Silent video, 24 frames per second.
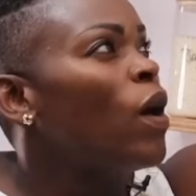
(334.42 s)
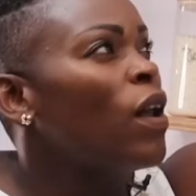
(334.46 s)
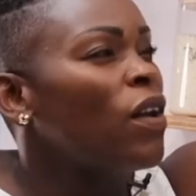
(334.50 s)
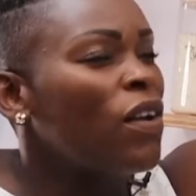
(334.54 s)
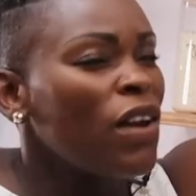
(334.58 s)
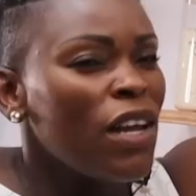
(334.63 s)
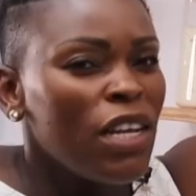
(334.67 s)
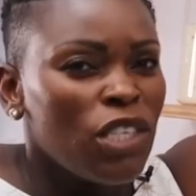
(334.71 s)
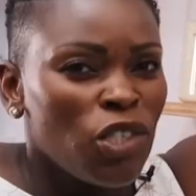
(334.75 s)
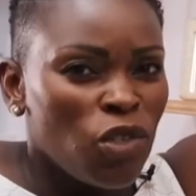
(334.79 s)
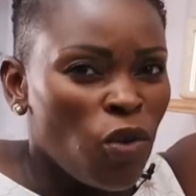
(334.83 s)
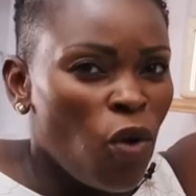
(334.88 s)
to
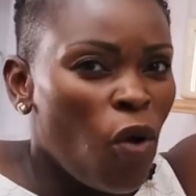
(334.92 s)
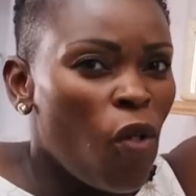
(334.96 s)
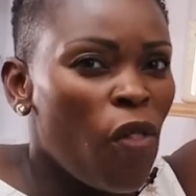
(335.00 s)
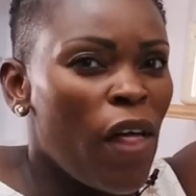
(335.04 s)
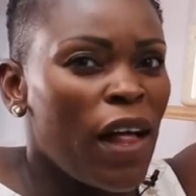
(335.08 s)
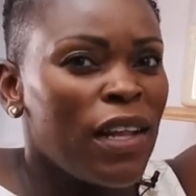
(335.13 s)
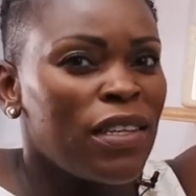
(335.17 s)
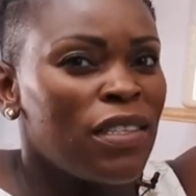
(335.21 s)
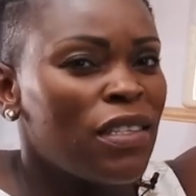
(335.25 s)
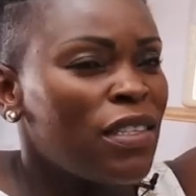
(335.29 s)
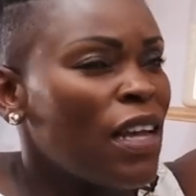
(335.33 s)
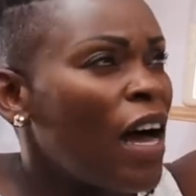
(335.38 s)
arrange all
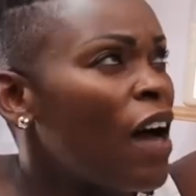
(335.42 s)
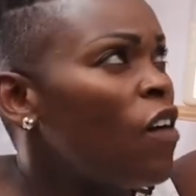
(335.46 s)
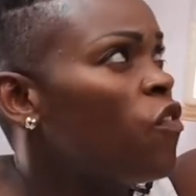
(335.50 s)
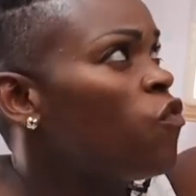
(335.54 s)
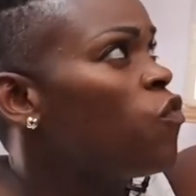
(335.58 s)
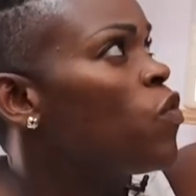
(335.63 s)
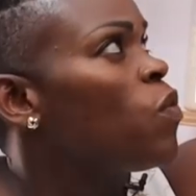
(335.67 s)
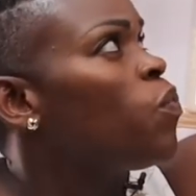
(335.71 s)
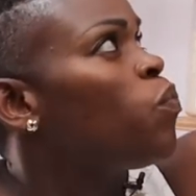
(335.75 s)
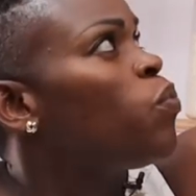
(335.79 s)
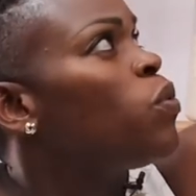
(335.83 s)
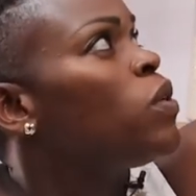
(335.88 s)
that
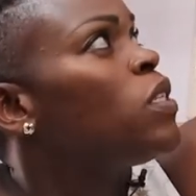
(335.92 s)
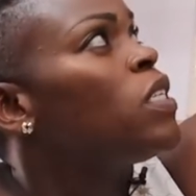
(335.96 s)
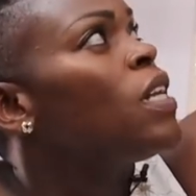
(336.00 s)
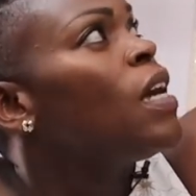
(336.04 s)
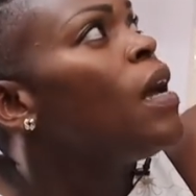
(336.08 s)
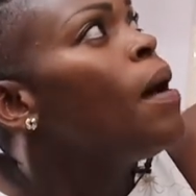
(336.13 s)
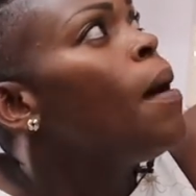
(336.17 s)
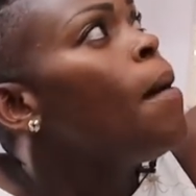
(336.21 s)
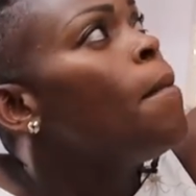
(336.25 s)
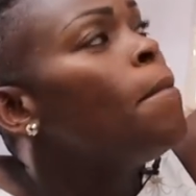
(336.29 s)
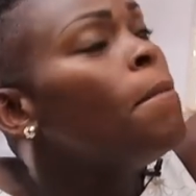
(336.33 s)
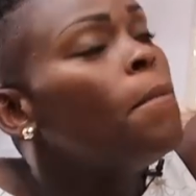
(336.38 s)
stuff, we
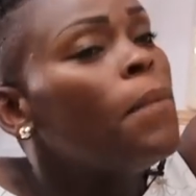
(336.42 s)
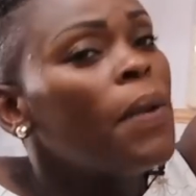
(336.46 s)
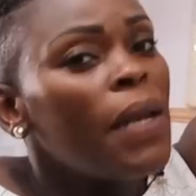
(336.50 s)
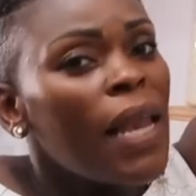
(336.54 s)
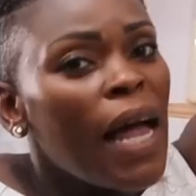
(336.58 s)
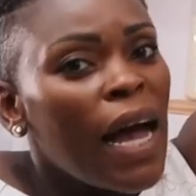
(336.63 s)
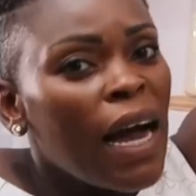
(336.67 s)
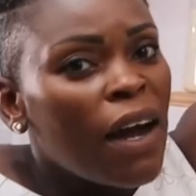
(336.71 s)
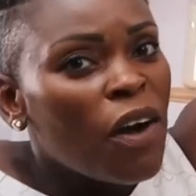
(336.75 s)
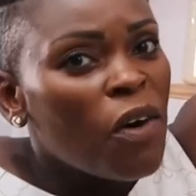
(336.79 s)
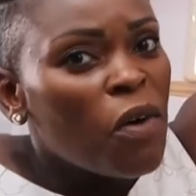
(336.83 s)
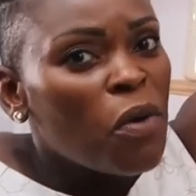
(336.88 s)
put
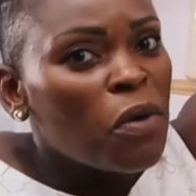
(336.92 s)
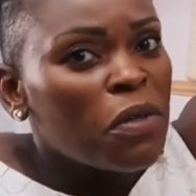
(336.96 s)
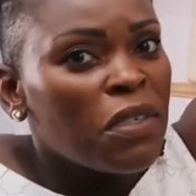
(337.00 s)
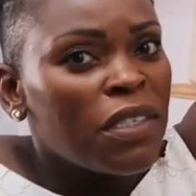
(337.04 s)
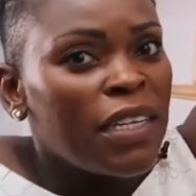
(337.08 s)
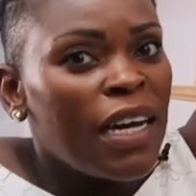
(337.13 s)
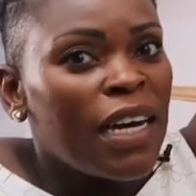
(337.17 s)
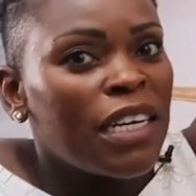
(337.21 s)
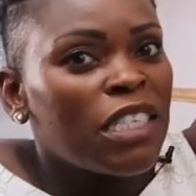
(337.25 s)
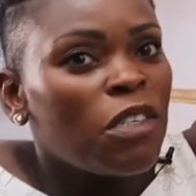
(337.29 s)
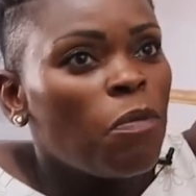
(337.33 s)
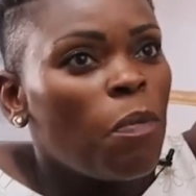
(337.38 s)
black
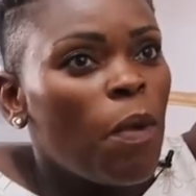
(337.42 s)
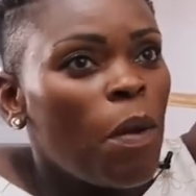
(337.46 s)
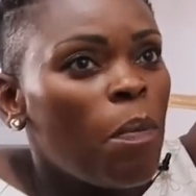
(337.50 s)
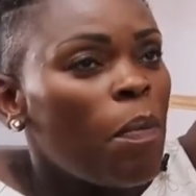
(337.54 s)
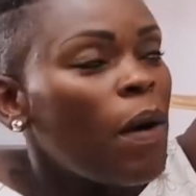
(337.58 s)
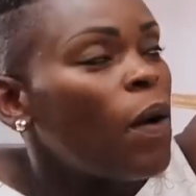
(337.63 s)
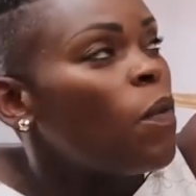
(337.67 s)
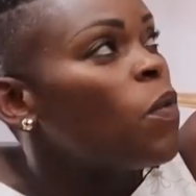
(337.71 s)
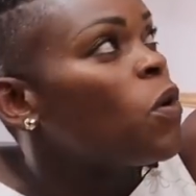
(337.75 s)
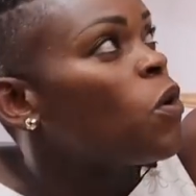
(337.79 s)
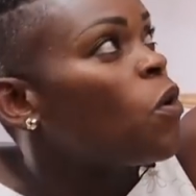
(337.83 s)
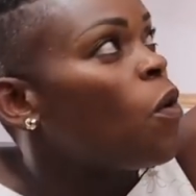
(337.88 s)
contact
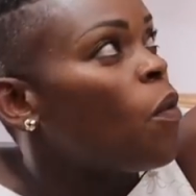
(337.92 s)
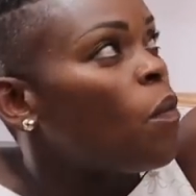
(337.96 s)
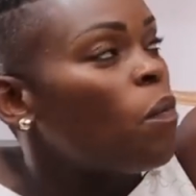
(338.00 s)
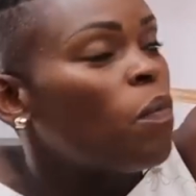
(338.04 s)
paper. We